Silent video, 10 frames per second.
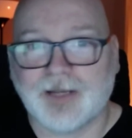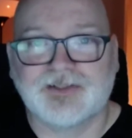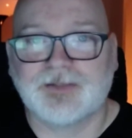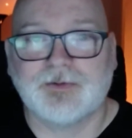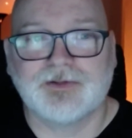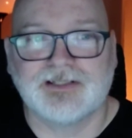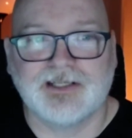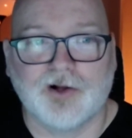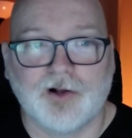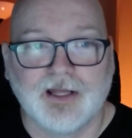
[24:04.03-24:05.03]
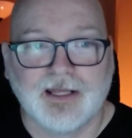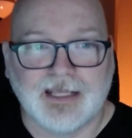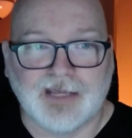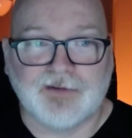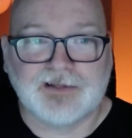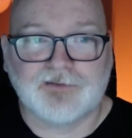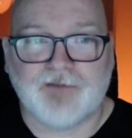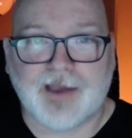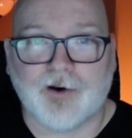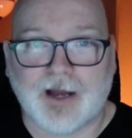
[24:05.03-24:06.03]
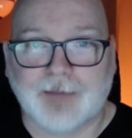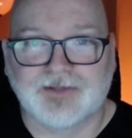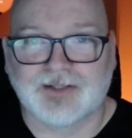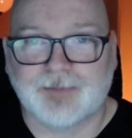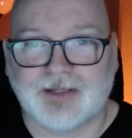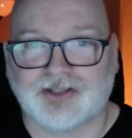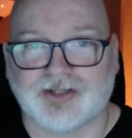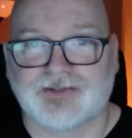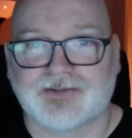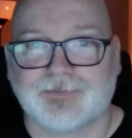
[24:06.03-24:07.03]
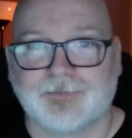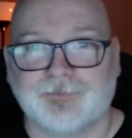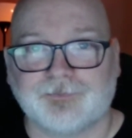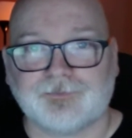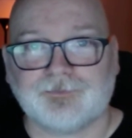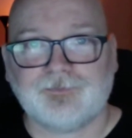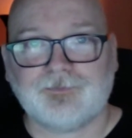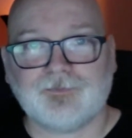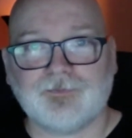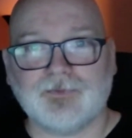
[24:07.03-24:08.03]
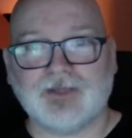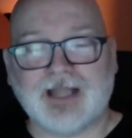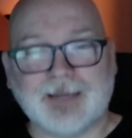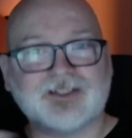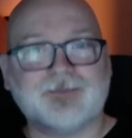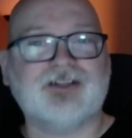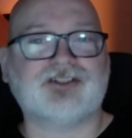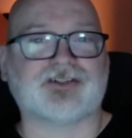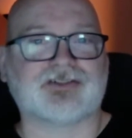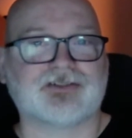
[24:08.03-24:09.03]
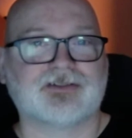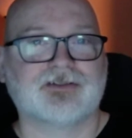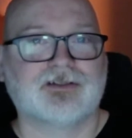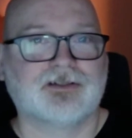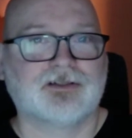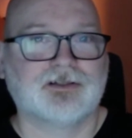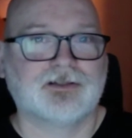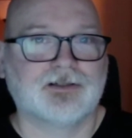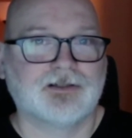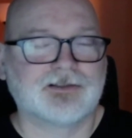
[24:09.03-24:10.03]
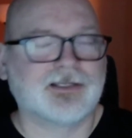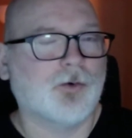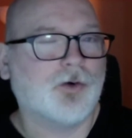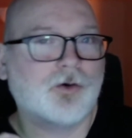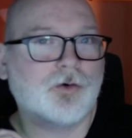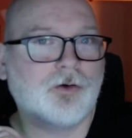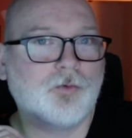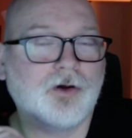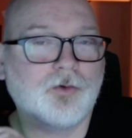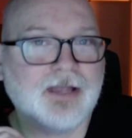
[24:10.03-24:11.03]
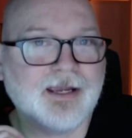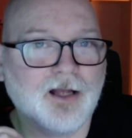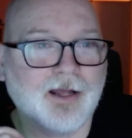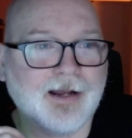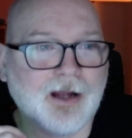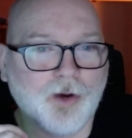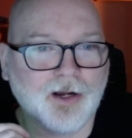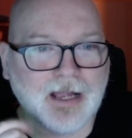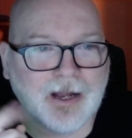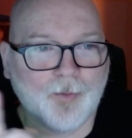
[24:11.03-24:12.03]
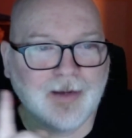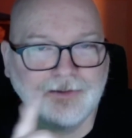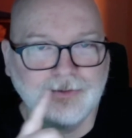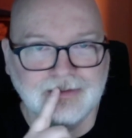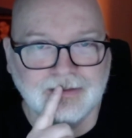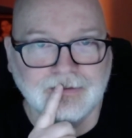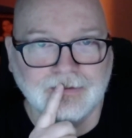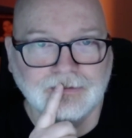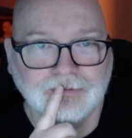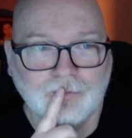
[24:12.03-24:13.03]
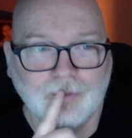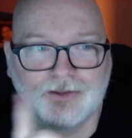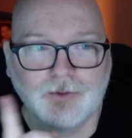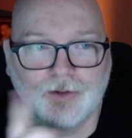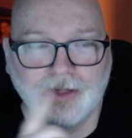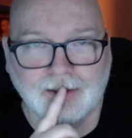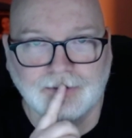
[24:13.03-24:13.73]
to me with a deal, if it's fair, I'm suspicious. I'm suspicious. It's like, well, hang on. How am I losing here? What's going on?